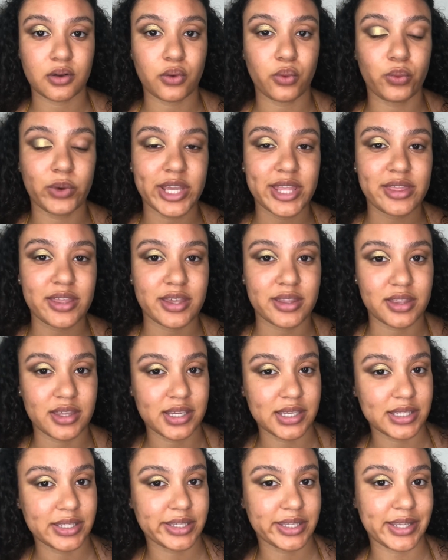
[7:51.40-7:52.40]
With
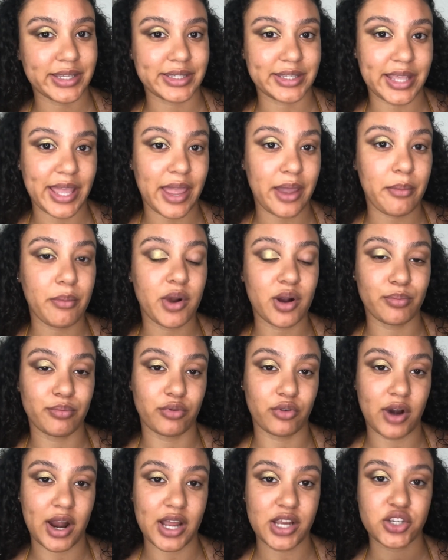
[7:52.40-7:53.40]
this same
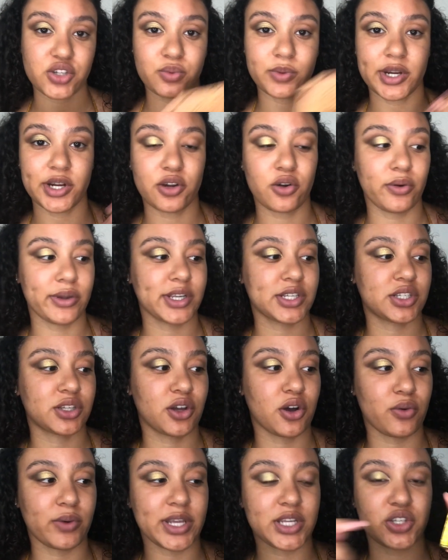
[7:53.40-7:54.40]
brush, we are going to
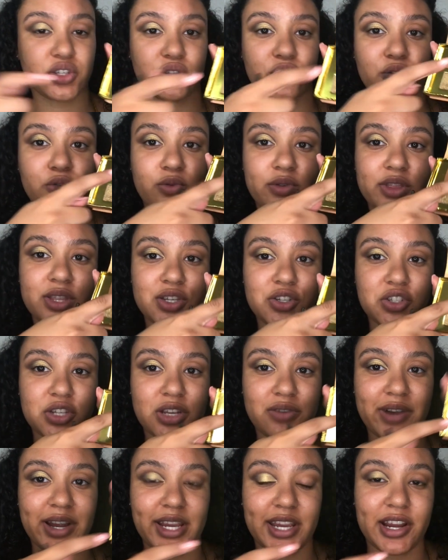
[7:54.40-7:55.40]
go into this
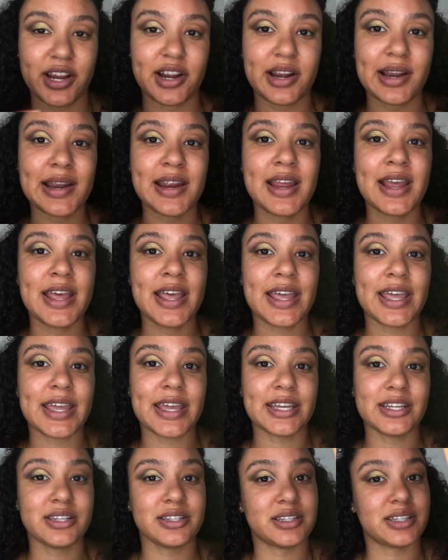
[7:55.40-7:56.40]
shade right here.
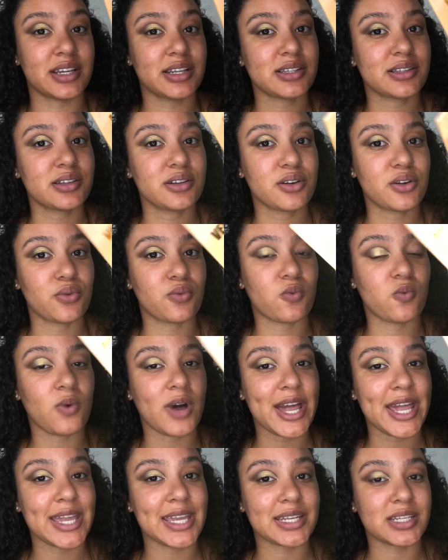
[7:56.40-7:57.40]
It does look
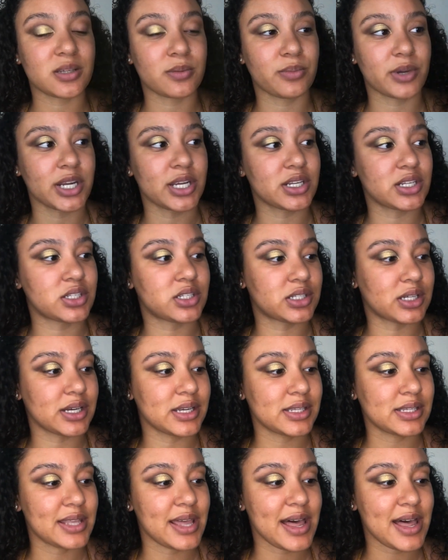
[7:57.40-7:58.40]
white, but it
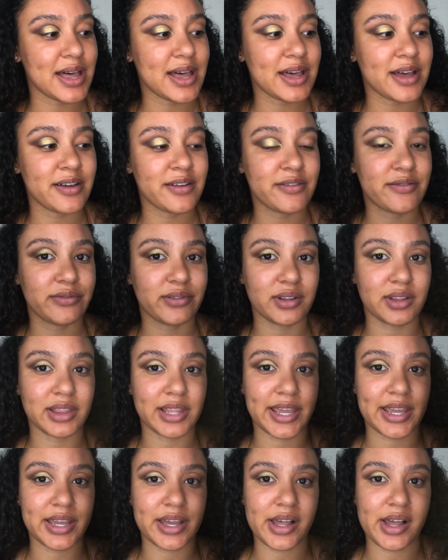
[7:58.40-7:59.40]
does have
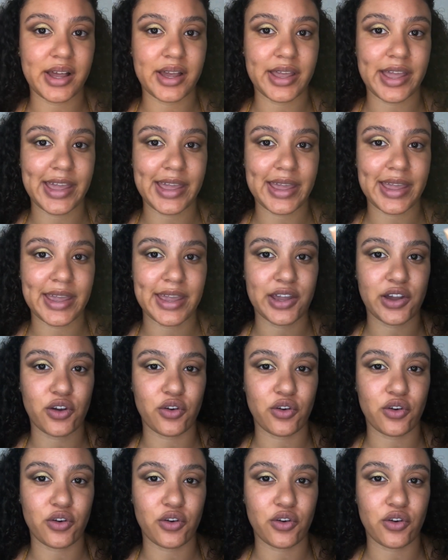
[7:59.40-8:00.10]
like a